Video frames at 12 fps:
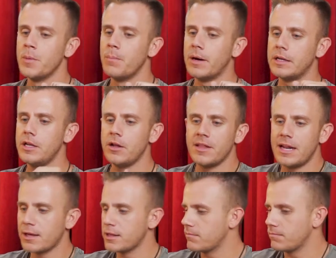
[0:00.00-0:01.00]
But the
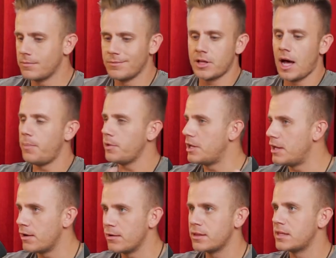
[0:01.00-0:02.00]
next couple
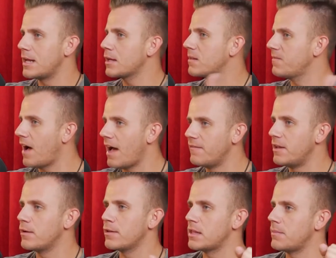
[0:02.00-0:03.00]
years, the next 5
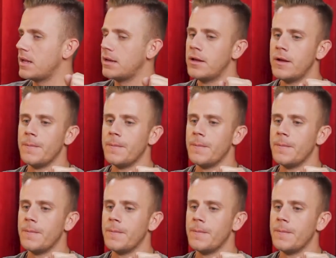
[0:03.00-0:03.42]
years, I mean,